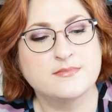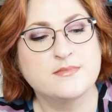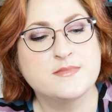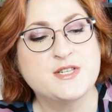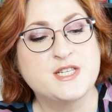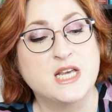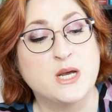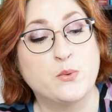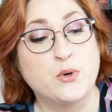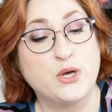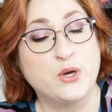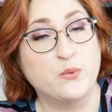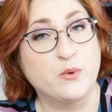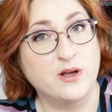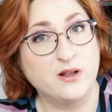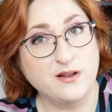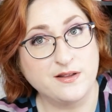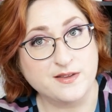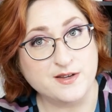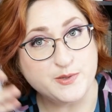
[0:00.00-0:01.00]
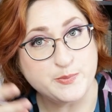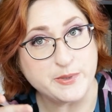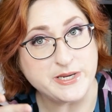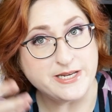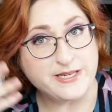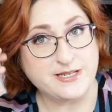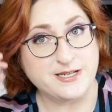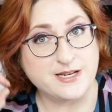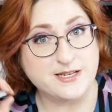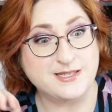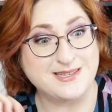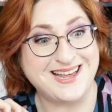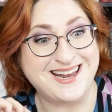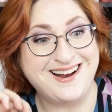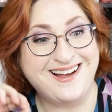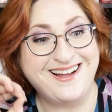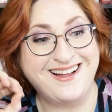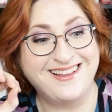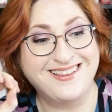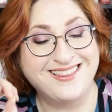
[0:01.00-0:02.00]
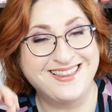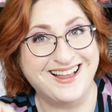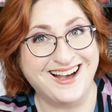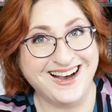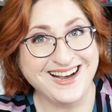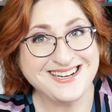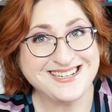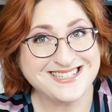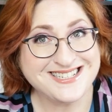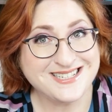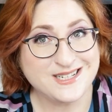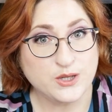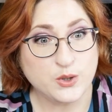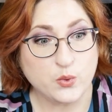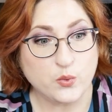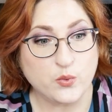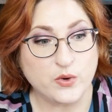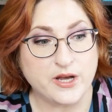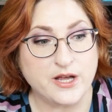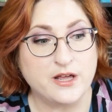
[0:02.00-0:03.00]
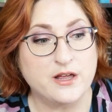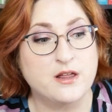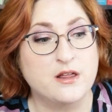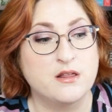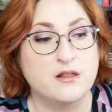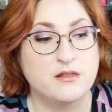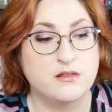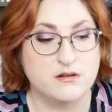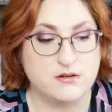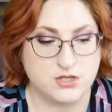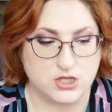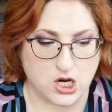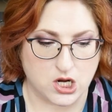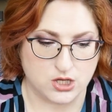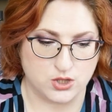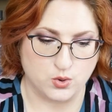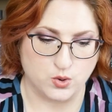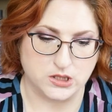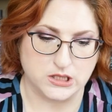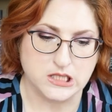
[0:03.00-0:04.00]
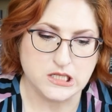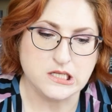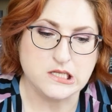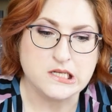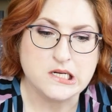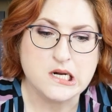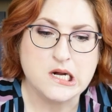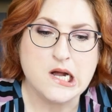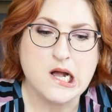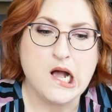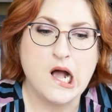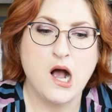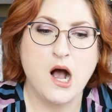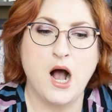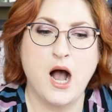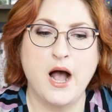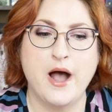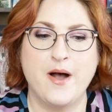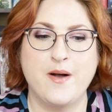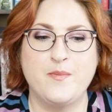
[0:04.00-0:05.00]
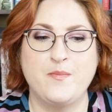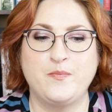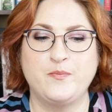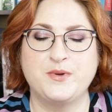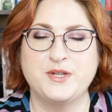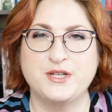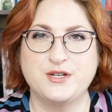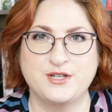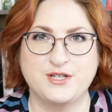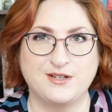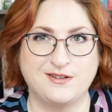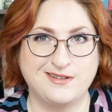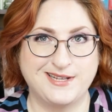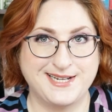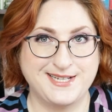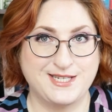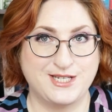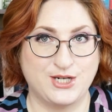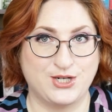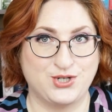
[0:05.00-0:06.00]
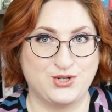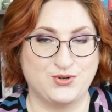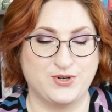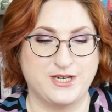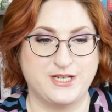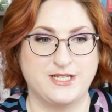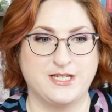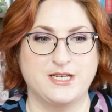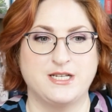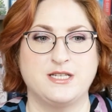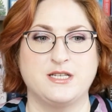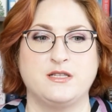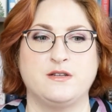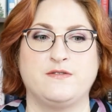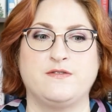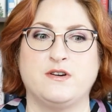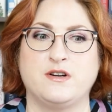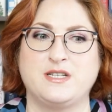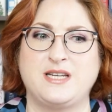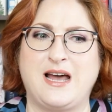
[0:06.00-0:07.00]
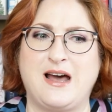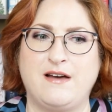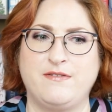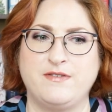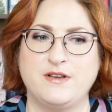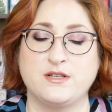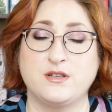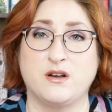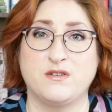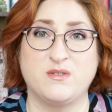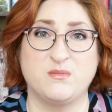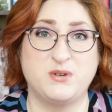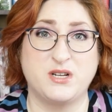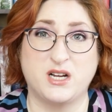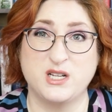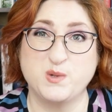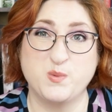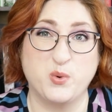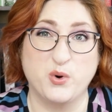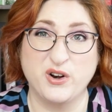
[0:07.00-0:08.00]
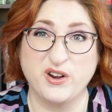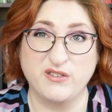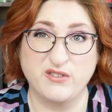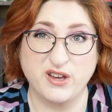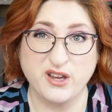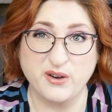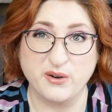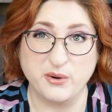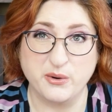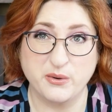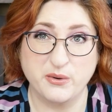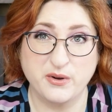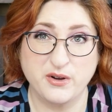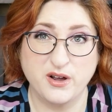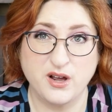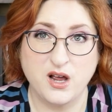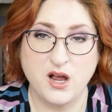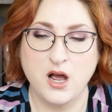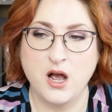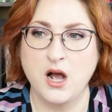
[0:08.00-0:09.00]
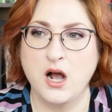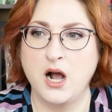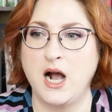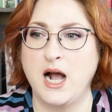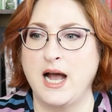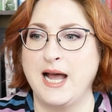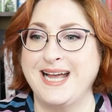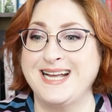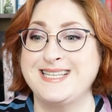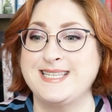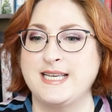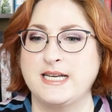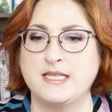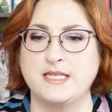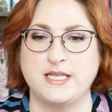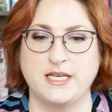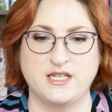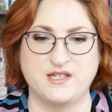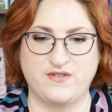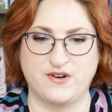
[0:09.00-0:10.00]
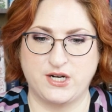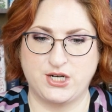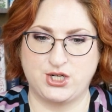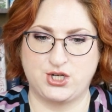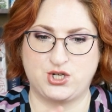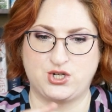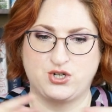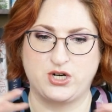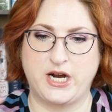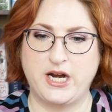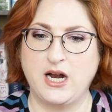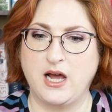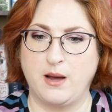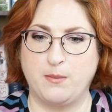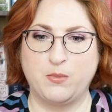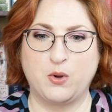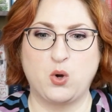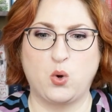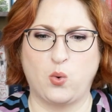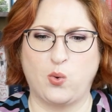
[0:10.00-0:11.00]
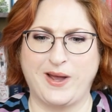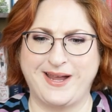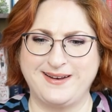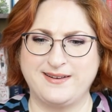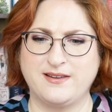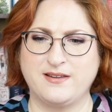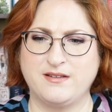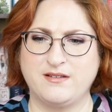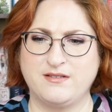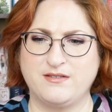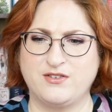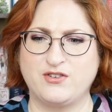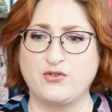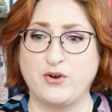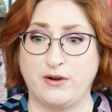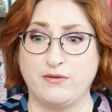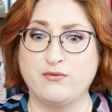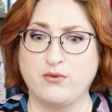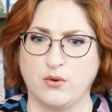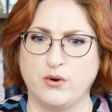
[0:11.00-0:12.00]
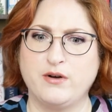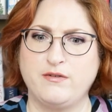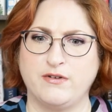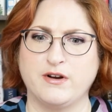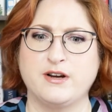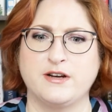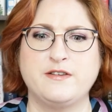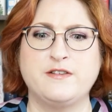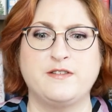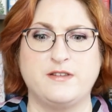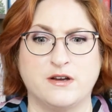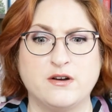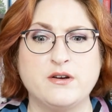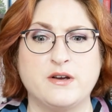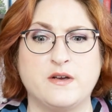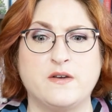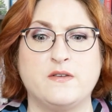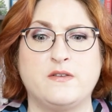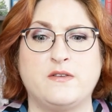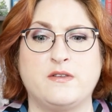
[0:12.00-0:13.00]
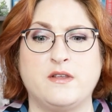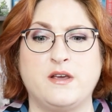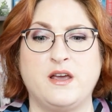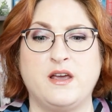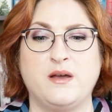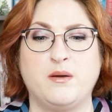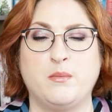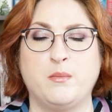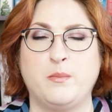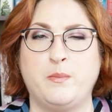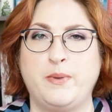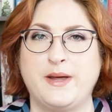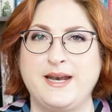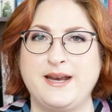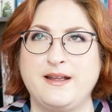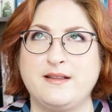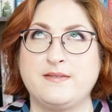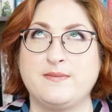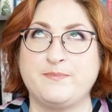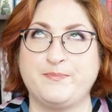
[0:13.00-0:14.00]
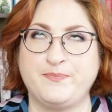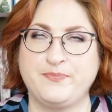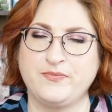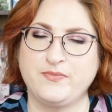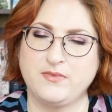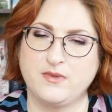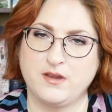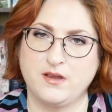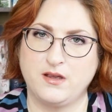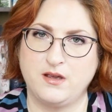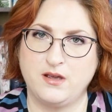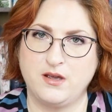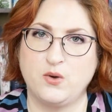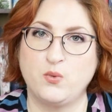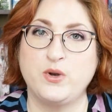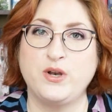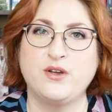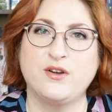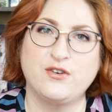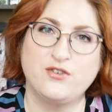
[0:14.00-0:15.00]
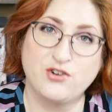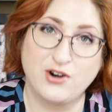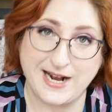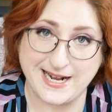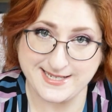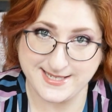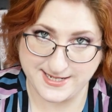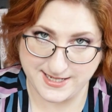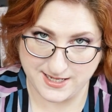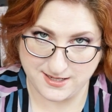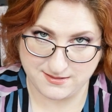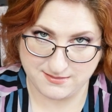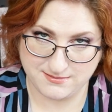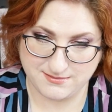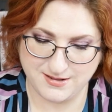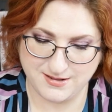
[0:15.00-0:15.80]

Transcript: say what you will, and this piece does that a lot with Dawn Dorland. Um, but there's still lensing choices, and the first half is all from Dawn's point of view. Uh, it says things very straight up, quite straightforward, very seriously. But it, when you contrast it